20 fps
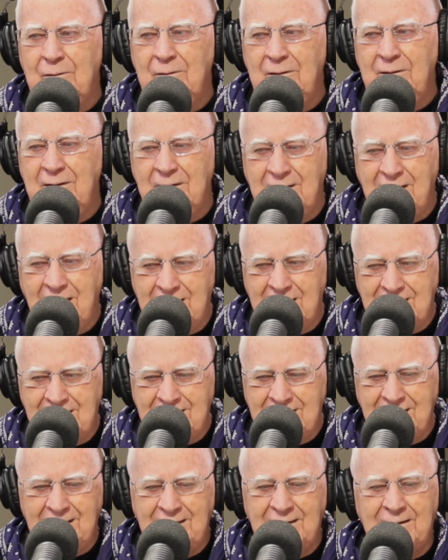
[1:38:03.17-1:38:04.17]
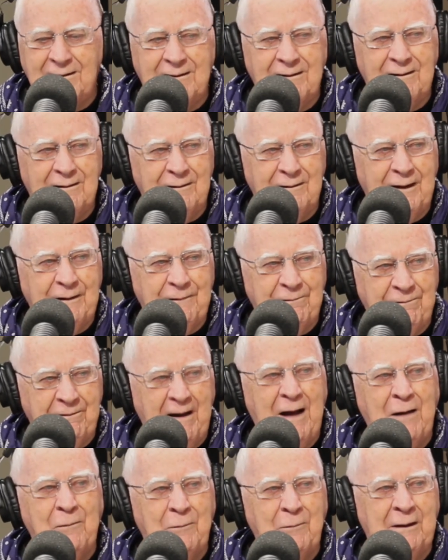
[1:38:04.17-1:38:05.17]
You got to think like
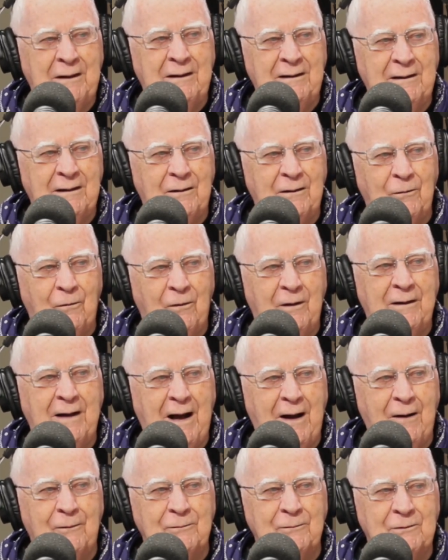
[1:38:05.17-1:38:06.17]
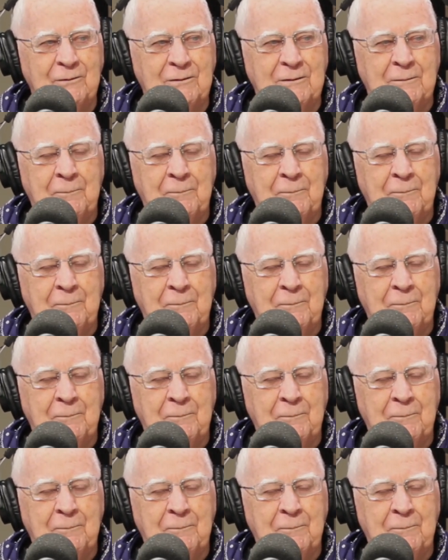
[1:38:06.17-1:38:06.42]
family and one house.